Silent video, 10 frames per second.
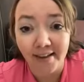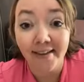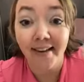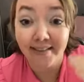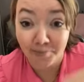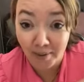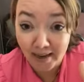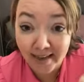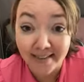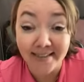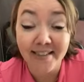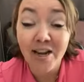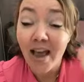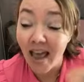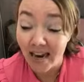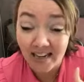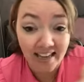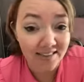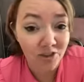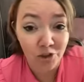it gets pinned and it
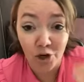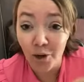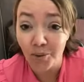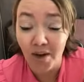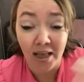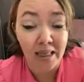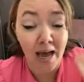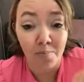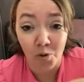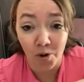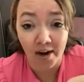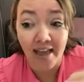gets shown a lot more.